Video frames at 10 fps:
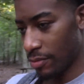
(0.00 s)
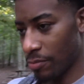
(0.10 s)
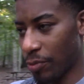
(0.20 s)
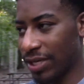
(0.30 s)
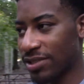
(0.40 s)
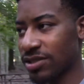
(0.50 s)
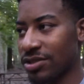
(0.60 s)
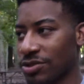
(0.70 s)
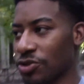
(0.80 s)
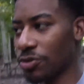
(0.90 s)
We just
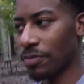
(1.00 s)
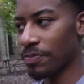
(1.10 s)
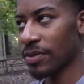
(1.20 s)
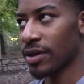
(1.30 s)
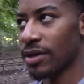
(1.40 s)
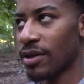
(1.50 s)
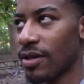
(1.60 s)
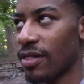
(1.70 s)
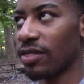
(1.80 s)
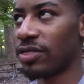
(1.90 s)
assume
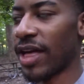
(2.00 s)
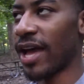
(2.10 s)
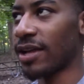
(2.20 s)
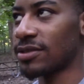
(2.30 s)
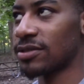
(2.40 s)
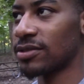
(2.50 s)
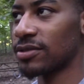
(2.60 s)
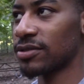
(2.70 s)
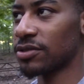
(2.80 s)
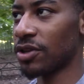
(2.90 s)
that,
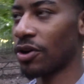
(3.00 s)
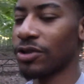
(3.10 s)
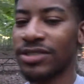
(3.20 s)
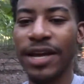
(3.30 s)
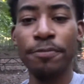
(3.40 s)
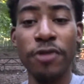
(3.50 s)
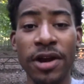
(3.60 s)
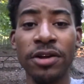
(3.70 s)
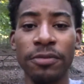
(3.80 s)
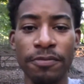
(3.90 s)
you say a
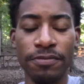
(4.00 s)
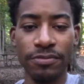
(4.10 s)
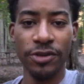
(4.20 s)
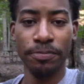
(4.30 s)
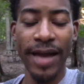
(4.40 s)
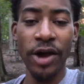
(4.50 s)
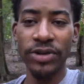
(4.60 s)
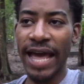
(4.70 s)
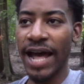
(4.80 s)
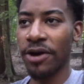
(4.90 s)
prayer, you bow
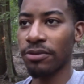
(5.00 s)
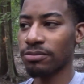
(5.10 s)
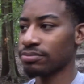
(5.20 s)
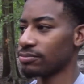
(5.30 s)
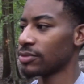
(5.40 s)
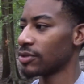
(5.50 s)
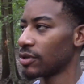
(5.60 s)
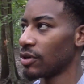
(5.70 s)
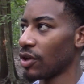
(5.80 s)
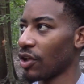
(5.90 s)
down,
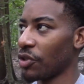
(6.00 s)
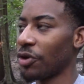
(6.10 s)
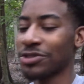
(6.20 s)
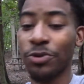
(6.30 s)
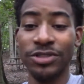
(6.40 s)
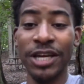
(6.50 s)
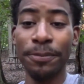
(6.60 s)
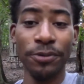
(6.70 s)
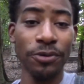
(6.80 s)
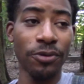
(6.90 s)
you go to a
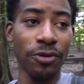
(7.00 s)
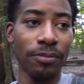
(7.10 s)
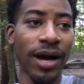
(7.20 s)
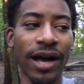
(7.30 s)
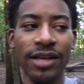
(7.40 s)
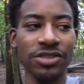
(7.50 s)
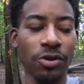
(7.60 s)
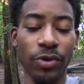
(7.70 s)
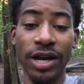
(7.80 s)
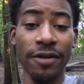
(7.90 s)
temple or mosque or
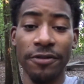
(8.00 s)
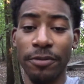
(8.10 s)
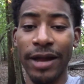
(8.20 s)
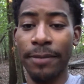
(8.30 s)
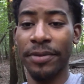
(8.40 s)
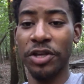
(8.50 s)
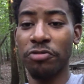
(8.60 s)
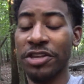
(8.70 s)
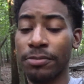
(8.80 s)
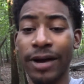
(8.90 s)
whatever it might be, you
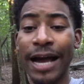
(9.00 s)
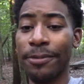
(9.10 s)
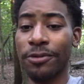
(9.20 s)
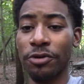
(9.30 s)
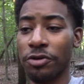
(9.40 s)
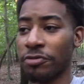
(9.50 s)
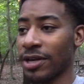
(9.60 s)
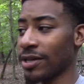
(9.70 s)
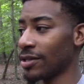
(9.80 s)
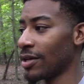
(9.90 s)
read the Bible, you
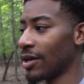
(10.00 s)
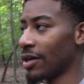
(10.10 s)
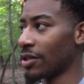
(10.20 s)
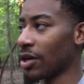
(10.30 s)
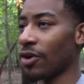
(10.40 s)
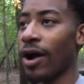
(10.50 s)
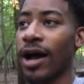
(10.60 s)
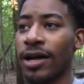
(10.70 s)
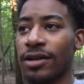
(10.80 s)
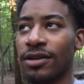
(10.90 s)
read the
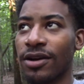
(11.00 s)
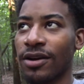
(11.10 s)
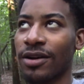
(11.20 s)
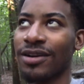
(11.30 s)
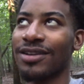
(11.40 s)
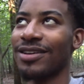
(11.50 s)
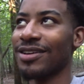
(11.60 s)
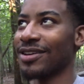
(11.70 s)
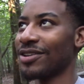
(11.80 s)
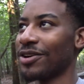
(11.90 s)
Quran, or,
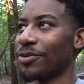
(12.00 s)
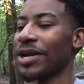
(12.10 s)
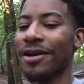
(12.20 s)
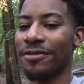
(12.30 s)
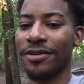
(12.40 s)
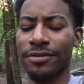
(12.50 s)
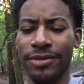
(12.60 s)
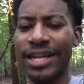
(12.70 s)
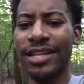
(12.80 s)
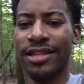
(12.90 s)
whatever,
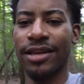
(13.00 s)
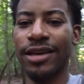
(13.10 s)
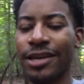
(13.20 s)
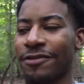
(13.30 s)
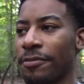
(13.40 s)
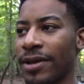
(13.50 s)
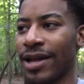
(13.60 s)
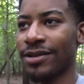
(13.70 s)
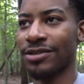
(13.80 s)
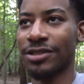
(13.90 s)
anything. It could even be
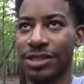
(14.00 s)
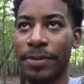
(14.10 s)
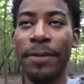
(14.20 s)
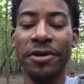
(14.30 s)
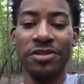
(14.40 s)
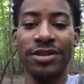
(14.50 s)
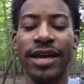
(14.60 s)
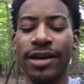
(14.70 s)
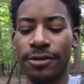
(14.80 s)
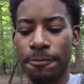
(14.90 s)
like the Book of the Dead.